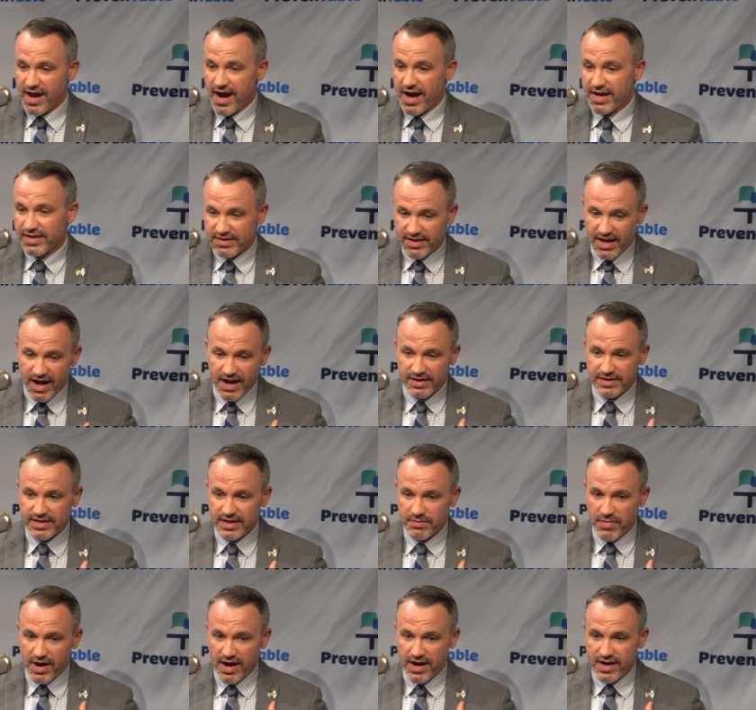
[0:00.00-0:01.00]
I, I
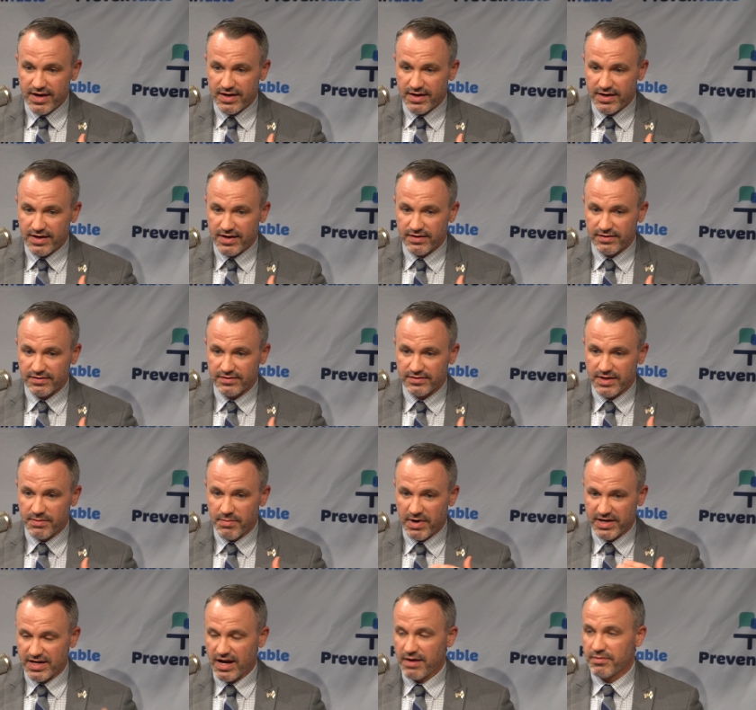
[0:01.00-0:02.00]
did my uh, did
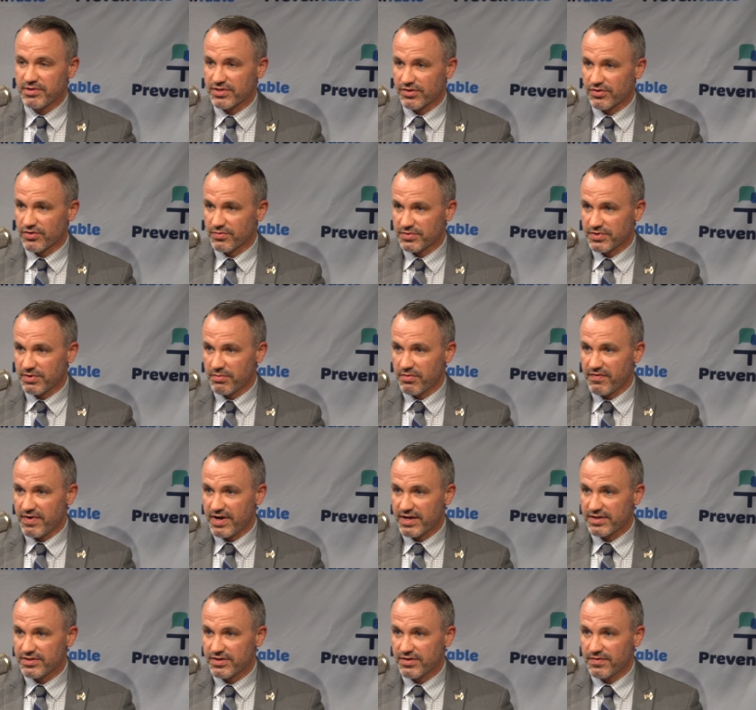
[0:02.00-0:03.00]
my time as a group
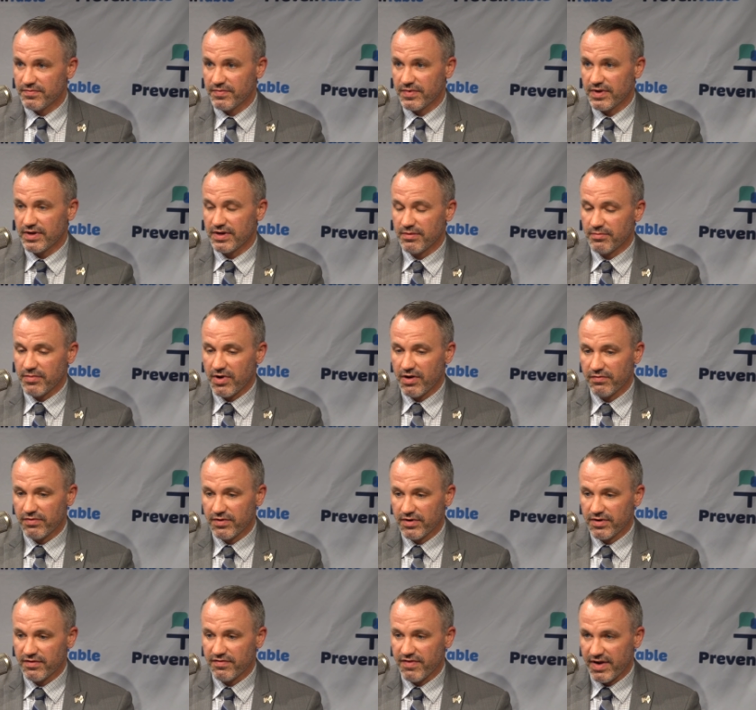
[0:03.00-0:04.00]
supervisor um, of
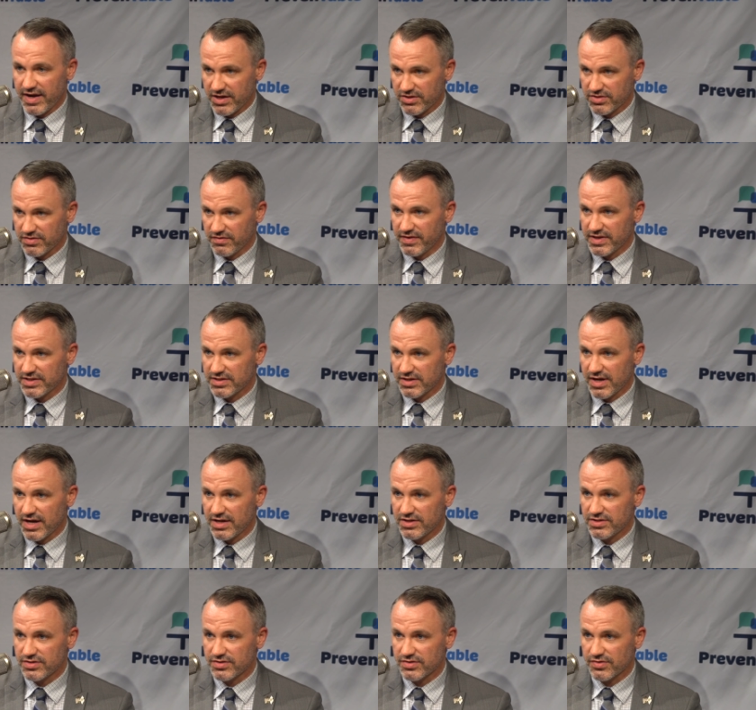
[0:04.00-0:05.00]
the financial
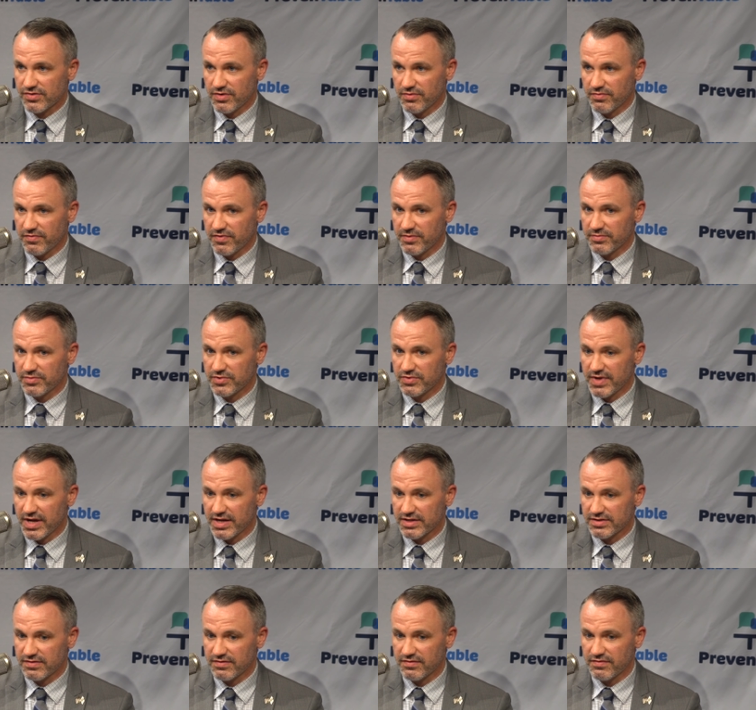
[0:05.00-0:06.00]
investigations group from
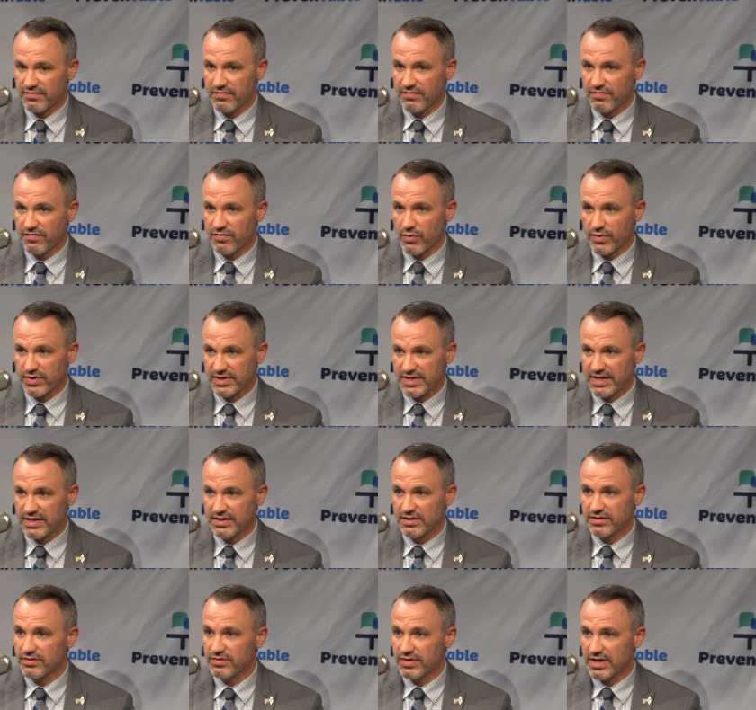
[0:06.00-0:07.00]

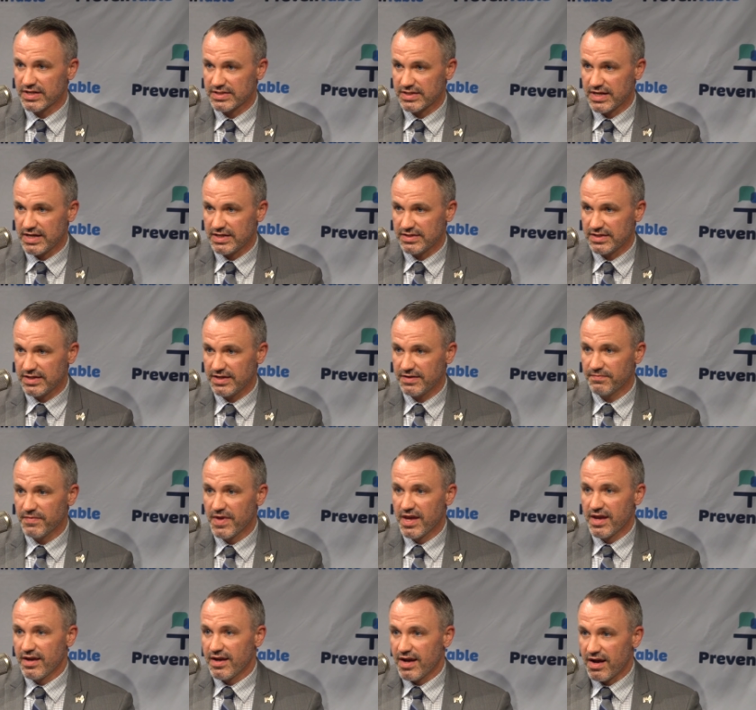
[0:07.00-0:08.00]
2014 to 2018.
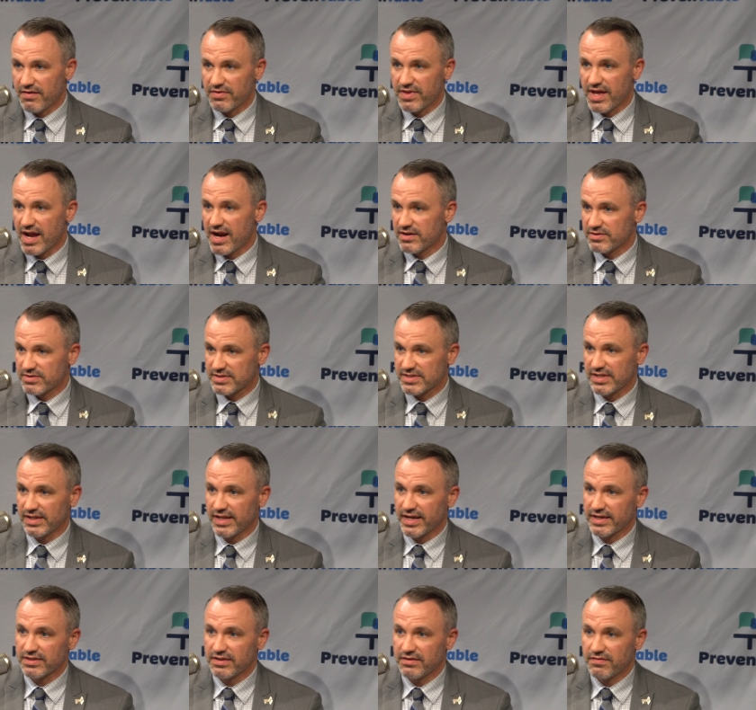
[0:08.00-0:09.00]
After that, I was
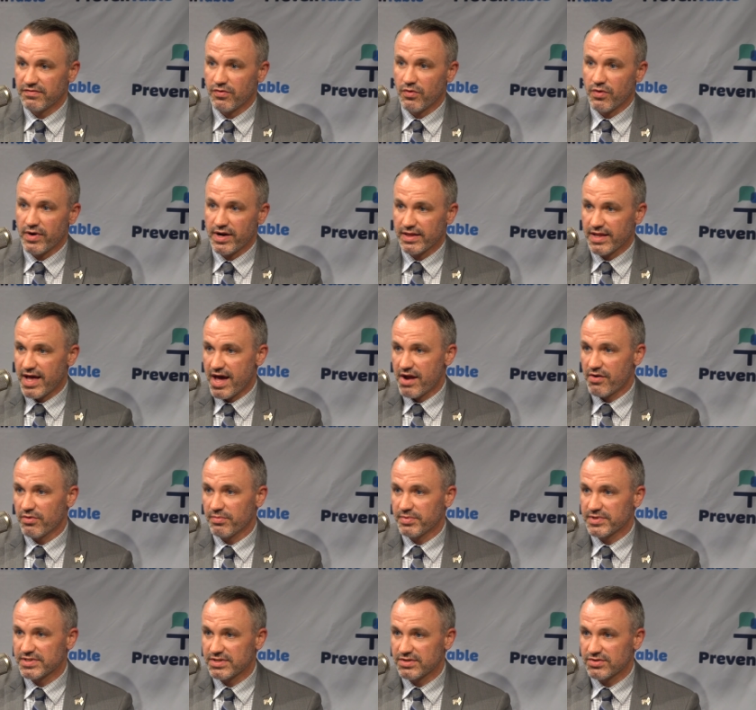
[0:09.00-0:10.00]
selected for a lateral
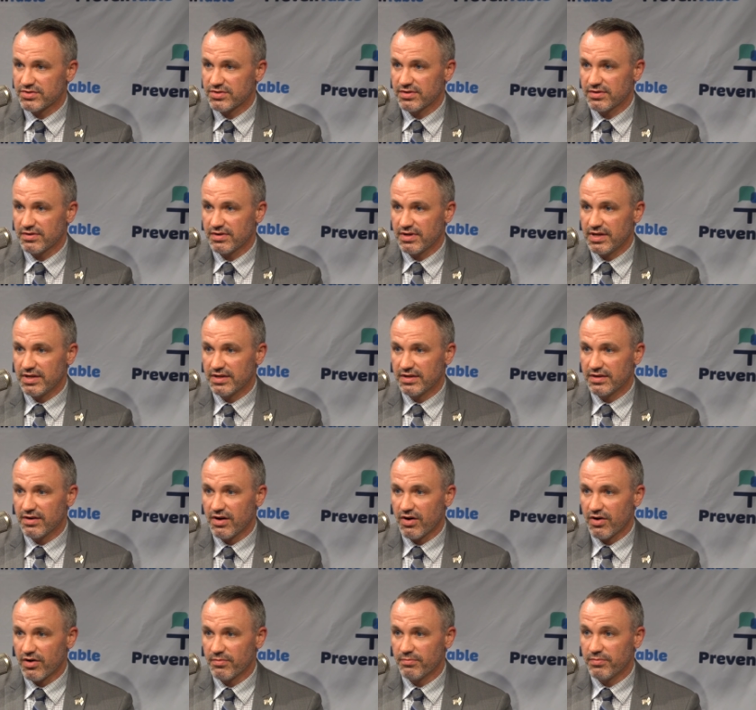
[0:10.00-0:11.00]
position in
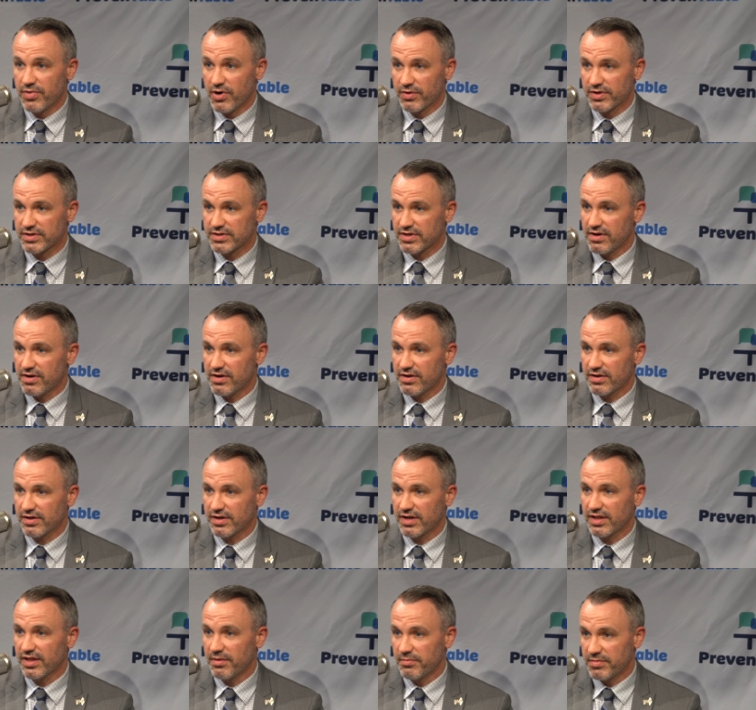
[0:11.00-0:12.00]
our Bogota,
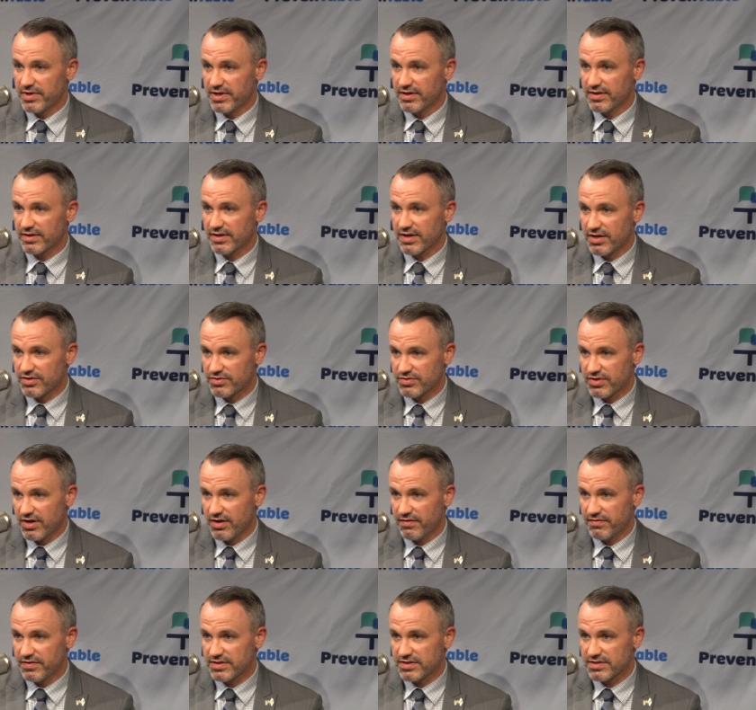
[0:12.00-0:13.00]
Colombia country mm-hmm.
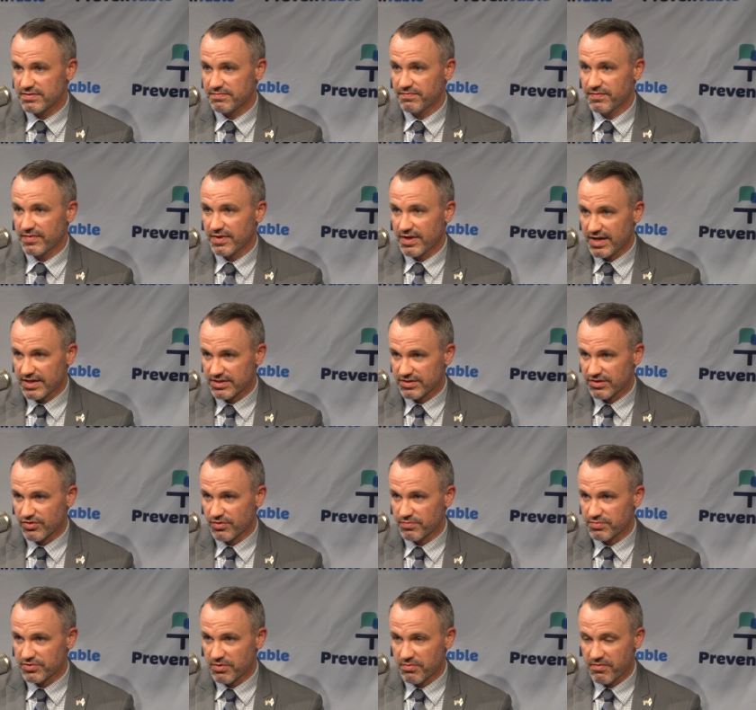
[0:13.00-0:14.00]
office mm, as a
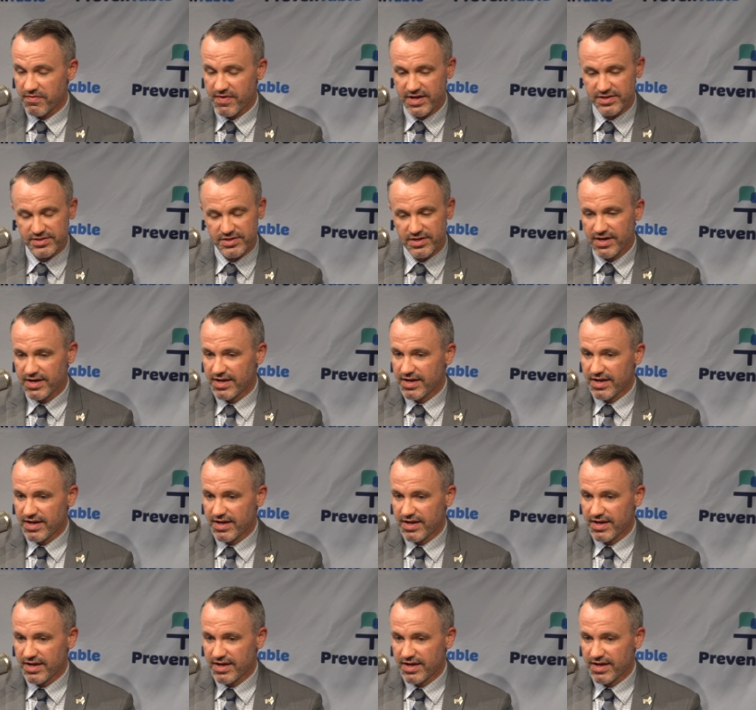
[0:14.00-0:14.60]
group supervisor,